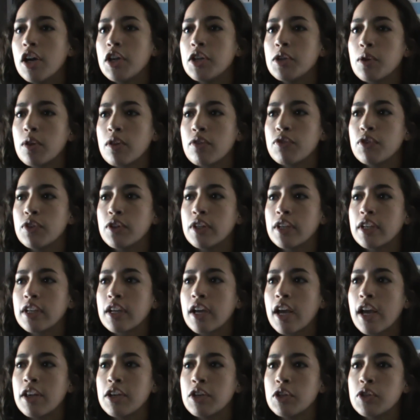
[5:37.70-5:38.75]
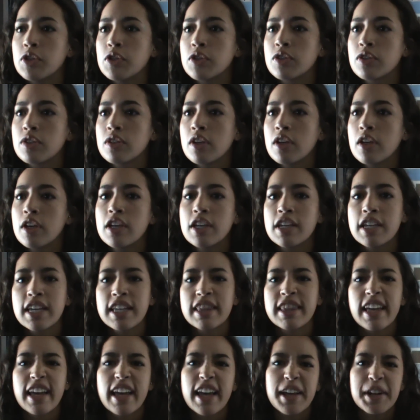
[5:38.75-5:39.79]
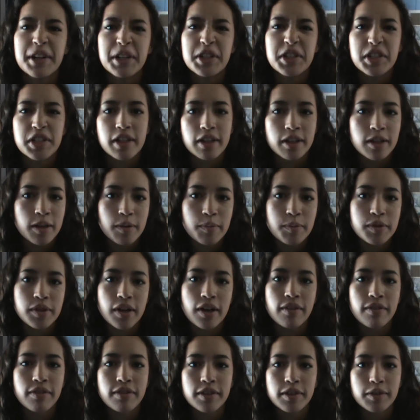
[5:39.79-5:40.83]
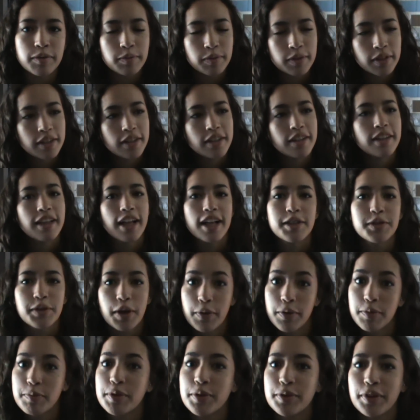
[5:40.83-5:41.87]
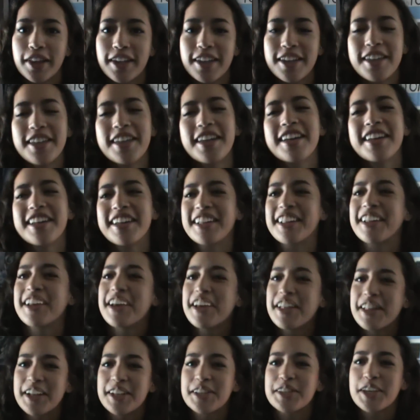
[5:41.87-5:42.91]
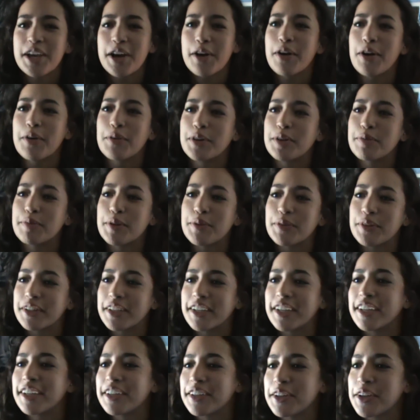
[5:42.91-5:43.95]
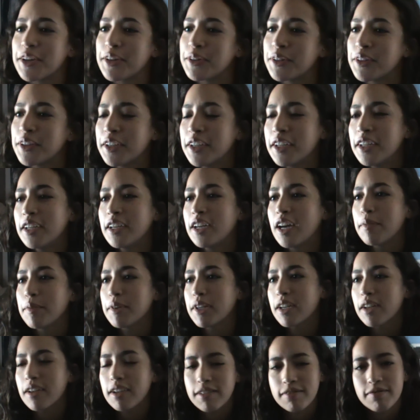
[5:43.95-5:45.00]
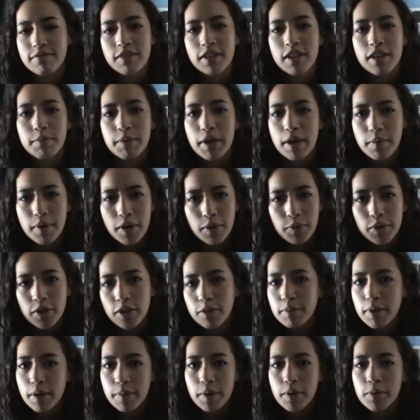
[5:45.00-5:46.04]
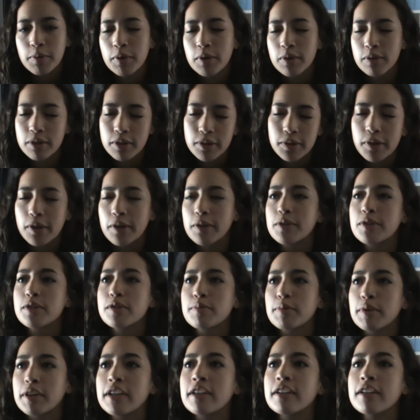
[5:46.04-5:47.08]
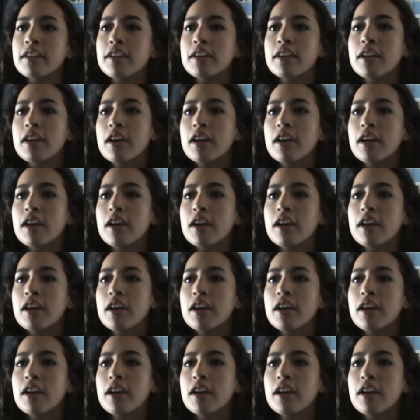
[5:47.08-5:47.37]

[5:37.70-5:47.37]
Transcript: you know the feeling and you just get that energy that comes off them. That's how I want to be like. That's how I want to be one day, you know. I mean, maybe I will, maybe I won't, who knows, but